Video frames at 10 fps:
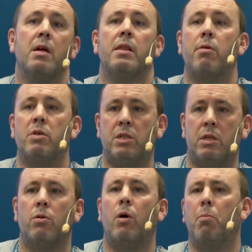There is
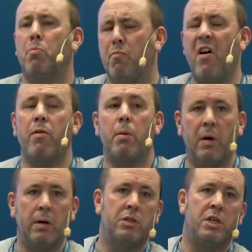still a very
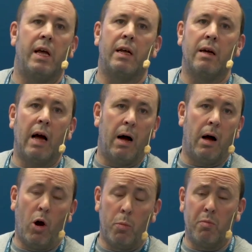burgeoning
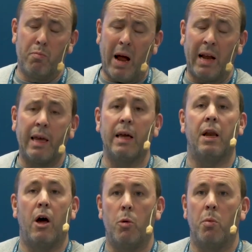open banking and
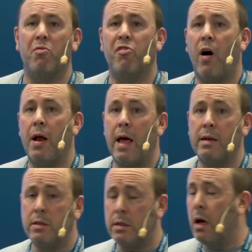open
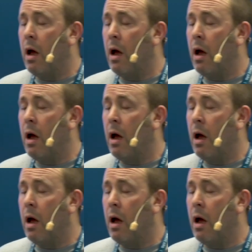finance